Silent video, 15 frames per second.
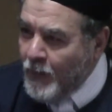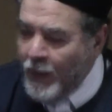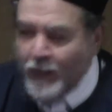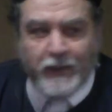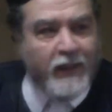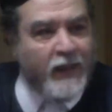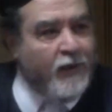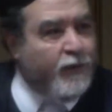
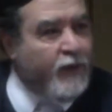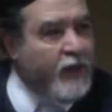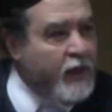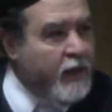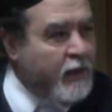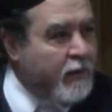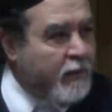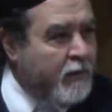and
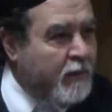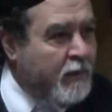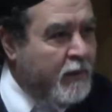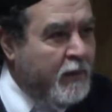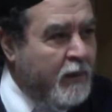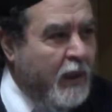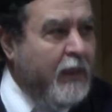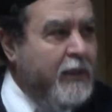TV
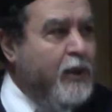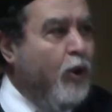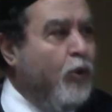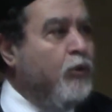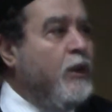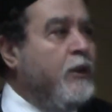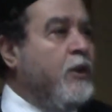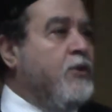and
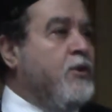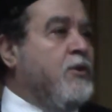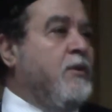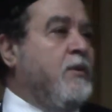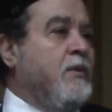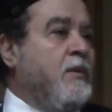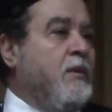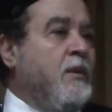
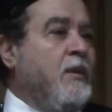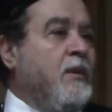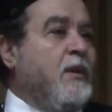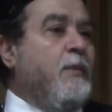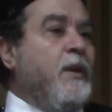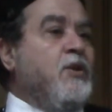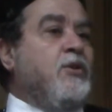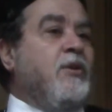loneliness. The
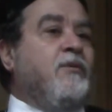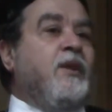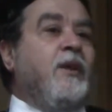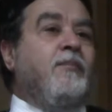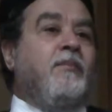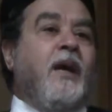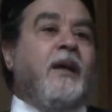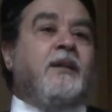best of
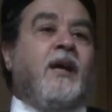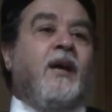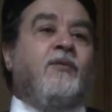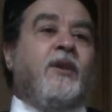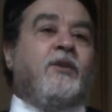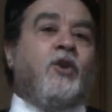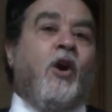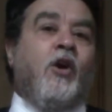them might have
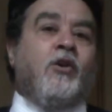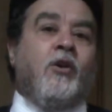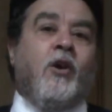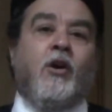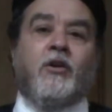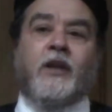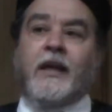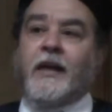a dog
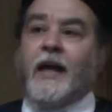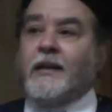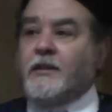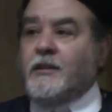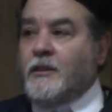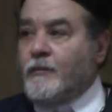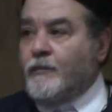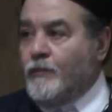or a
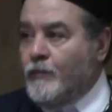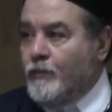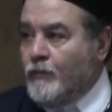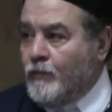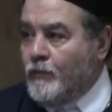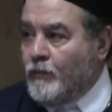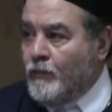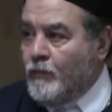cat.
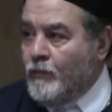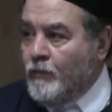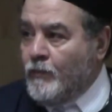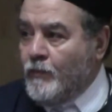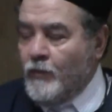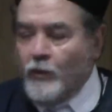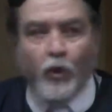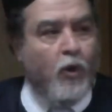
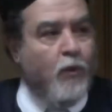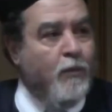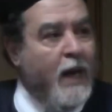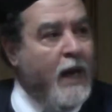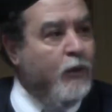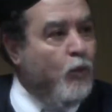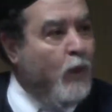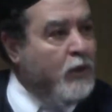No
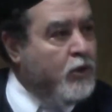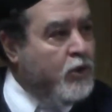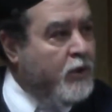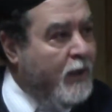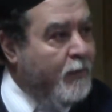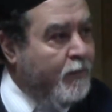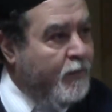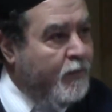man wants
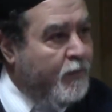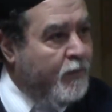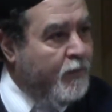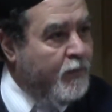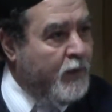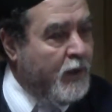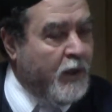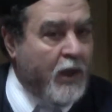them.
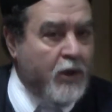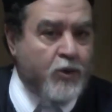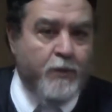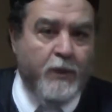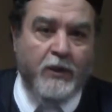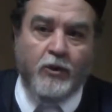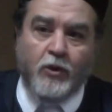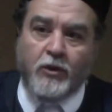Their
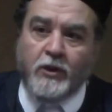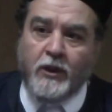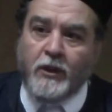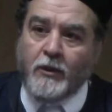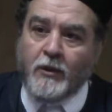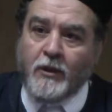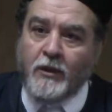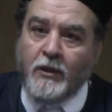husband or their